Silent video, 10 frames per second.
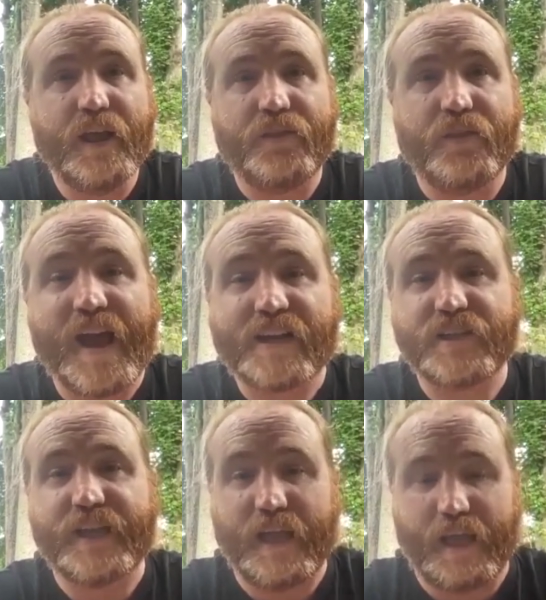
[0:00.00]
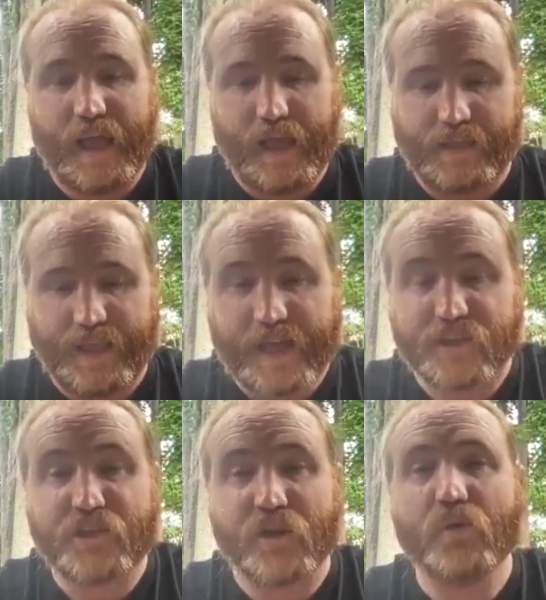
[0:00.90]
they got
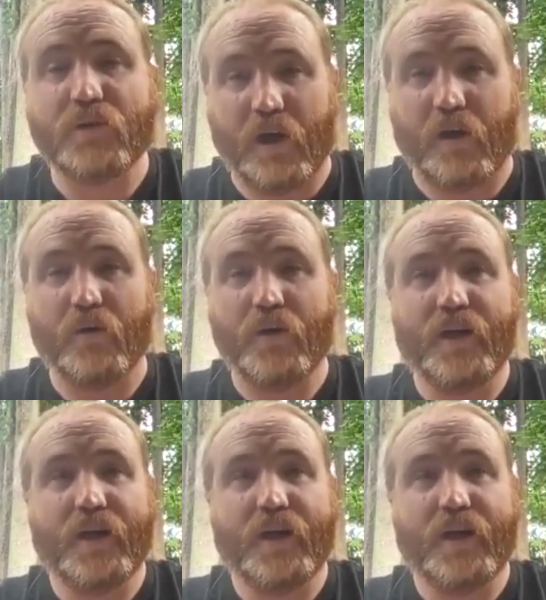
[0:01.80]
so low